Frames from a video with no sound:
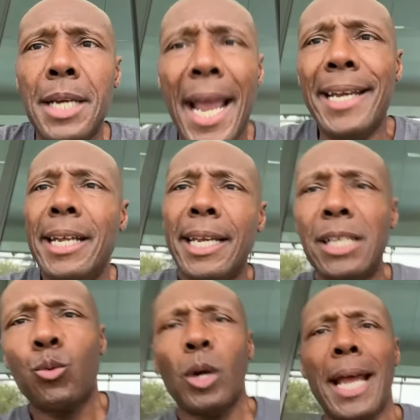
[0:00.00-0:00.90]
And then
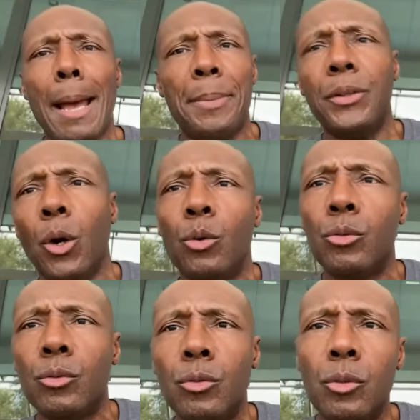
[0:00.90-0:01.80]
guess what happened though?
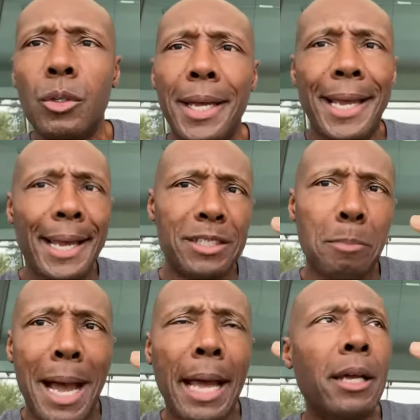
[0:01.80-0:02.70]
As
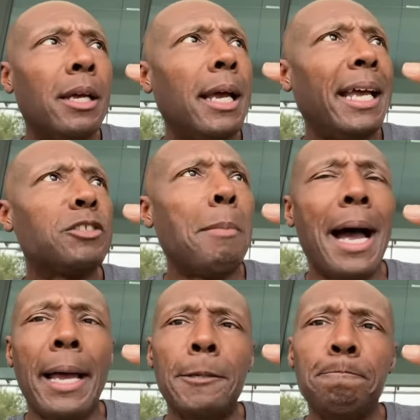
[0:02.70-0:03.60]
my as
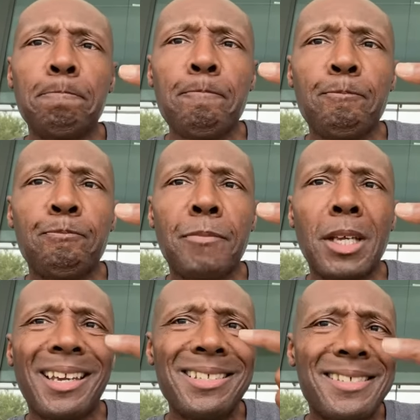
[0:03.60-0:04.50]
my
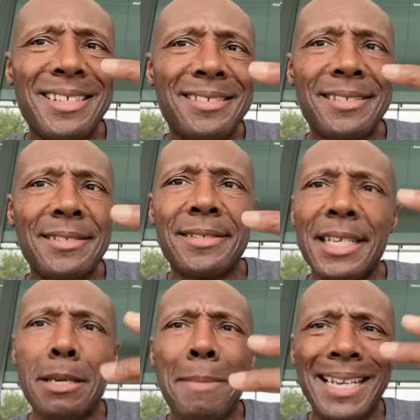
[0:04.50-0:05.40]

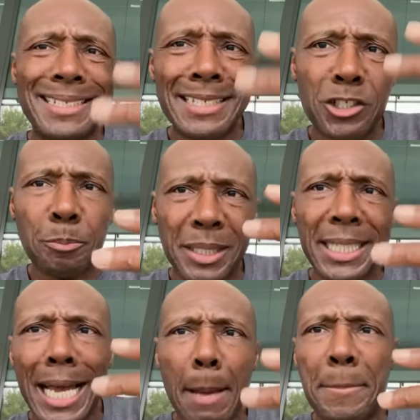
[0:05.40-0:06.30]
consistency and my
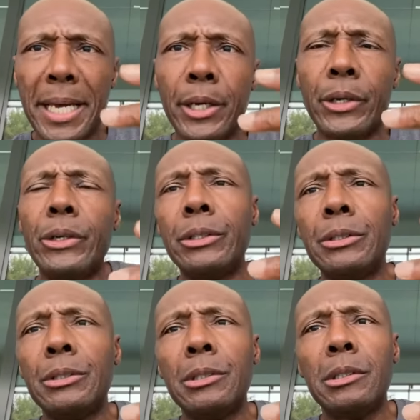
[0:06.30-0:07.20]
discipline got better,
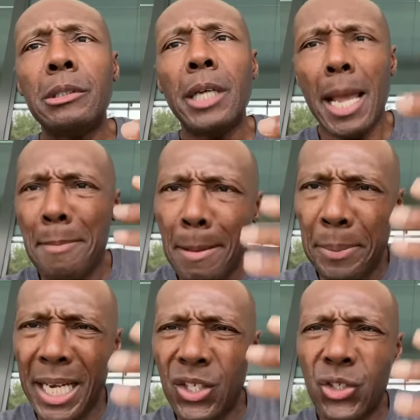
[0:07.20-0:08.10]
and my
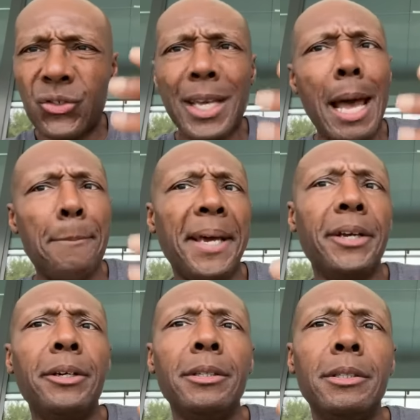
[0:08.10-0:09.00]
patience got better,